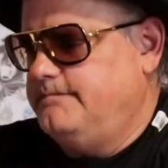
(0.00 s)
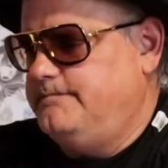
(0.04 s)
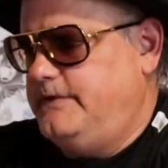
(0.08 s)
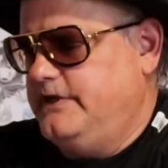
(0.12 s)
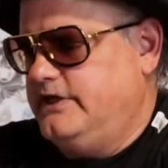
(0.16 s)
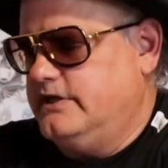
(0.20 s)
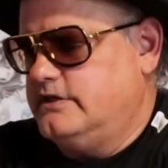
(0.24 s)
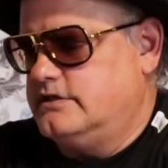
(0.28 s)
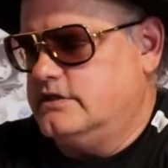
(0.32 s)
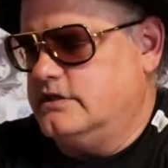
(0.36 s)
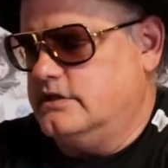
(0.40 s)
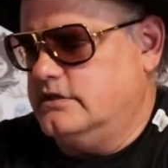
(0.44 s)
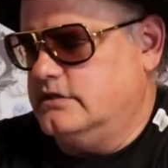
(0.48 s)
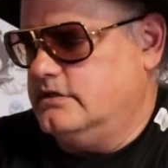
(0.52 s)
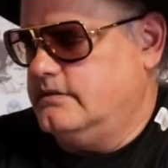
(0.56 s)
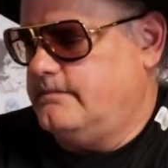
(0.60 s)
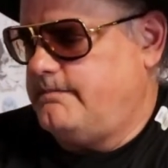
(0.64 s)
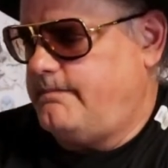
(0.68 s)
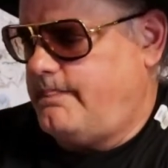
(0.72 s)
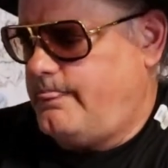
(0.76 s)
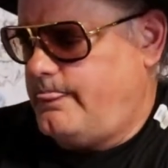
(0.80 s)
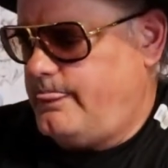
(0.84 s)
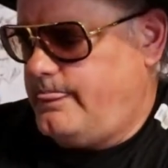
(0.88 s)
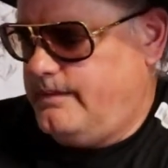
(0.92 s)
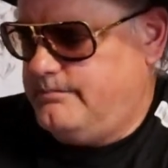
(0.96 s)

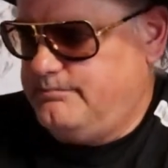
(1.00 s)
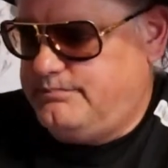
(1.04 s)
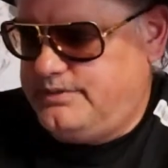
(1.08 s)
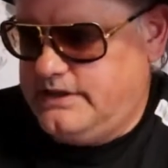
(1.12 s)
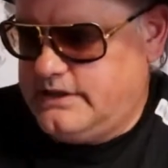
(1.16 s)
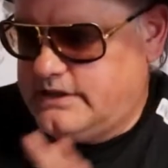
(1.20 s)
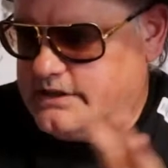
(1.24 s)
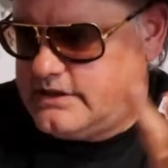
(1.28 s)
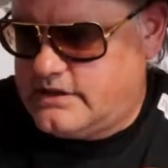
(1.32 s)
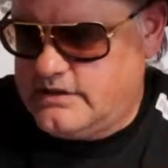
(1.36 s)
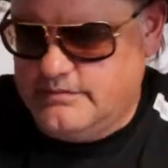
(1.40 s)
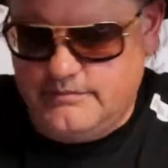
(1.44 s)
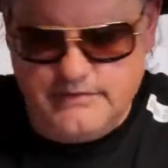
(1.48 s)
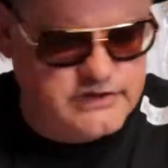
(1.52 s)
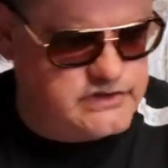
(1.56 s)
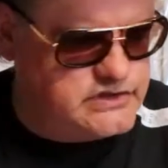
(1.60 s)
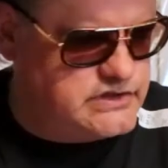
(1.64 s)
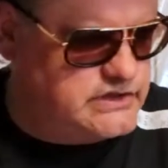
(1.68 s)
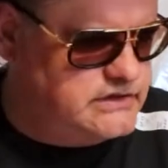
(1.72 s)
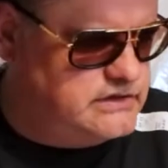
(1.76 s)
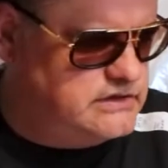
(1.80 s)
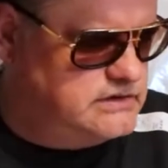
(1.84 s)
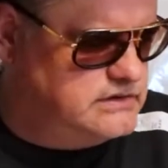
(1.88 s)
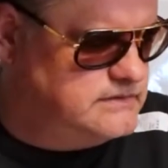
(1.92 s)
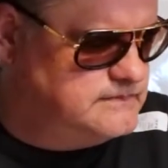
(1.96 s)
big
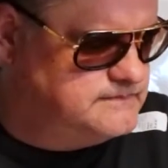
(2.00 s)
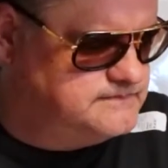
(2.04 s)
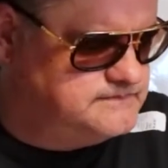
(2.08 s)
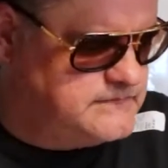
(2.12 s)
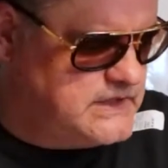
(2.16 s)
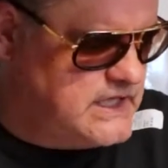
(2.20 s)
commission.